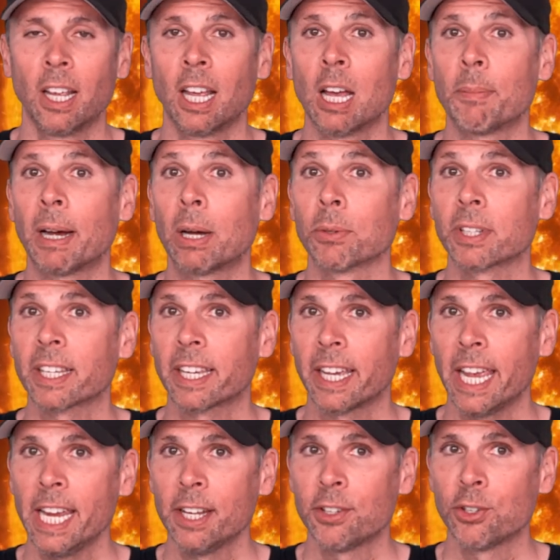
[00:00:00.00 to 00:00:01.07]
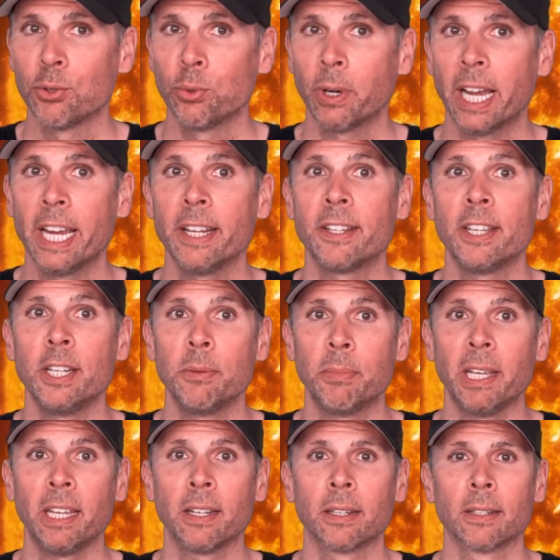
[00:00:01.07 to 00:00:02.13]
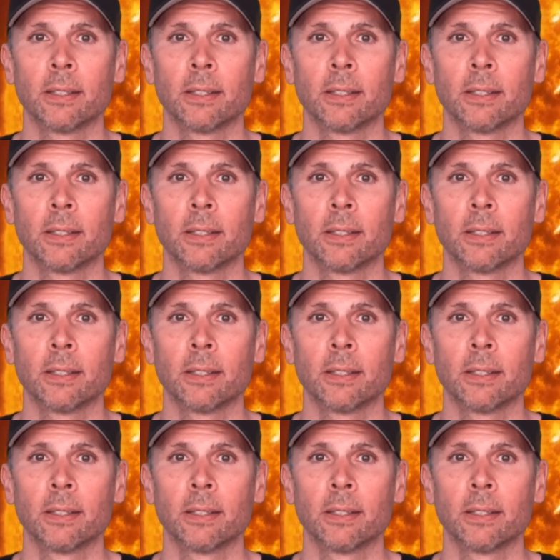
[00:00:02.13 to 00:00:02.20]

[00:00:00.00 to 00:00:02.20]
about K2-18b?